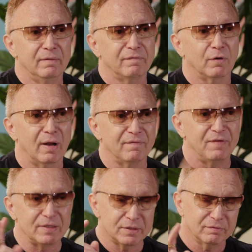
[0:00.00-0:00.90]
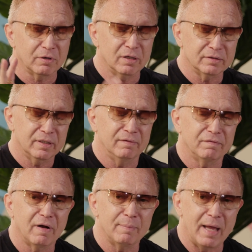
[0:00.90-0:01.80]
for offensive content
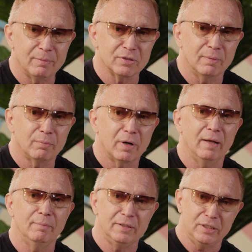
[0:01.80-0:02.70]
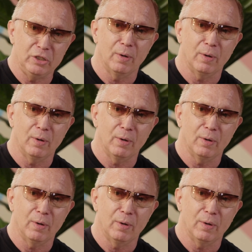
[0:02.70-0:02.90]
from Amazon Prime in the